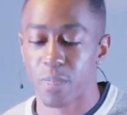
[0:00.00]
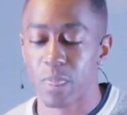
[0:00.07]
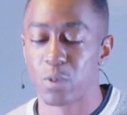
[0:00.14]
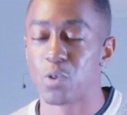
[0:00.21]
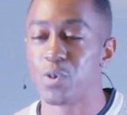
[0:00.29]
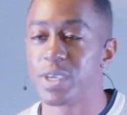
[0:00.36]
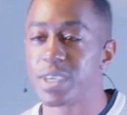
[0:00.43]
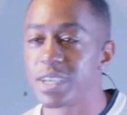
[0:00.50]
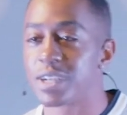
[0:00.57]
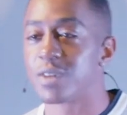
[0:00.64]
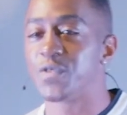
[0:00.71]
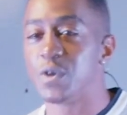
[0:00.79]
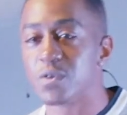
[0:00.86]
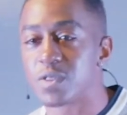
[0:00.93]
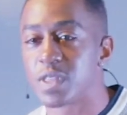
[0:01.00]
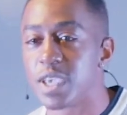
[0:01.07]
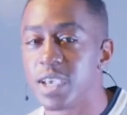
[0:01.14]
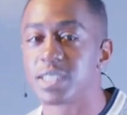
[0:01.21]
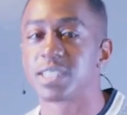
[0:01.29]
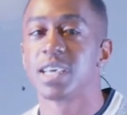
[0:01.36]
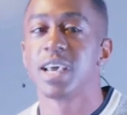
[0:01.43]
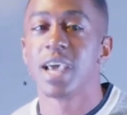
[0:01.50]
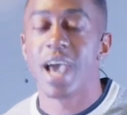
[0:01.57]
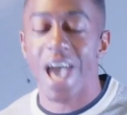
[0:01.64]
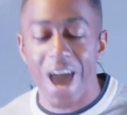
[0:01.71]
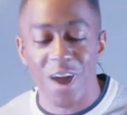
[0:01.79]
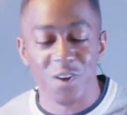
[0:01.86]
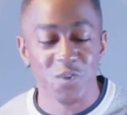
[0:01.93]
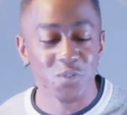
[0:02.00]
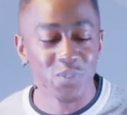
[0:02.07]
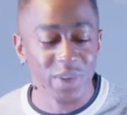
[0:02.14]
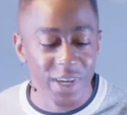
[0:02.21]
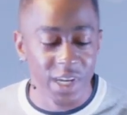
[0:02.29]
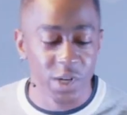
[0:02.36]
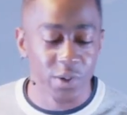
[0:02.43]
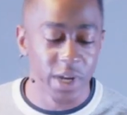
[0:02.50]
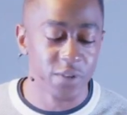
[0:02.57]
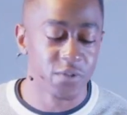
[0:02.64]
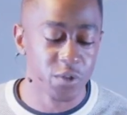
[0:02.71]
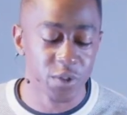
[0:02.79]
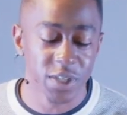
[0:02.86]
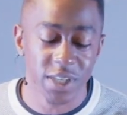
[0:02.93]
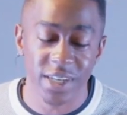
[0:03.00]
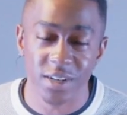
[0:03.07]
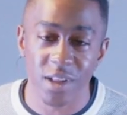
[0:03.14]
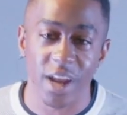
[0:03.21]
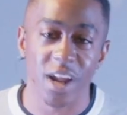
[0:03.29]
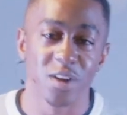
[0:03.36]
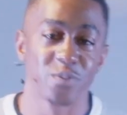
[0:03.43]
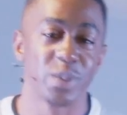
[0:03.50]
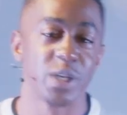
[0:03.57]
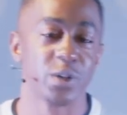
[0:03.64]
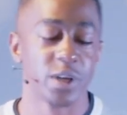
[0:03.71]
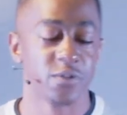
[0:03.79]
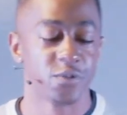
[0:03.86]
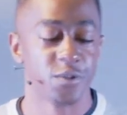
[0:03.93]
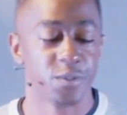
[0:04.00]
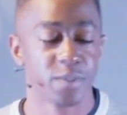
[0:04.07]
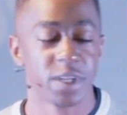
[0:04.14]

Well, we get a few things out of being grateful. You get a lot out of being grateful.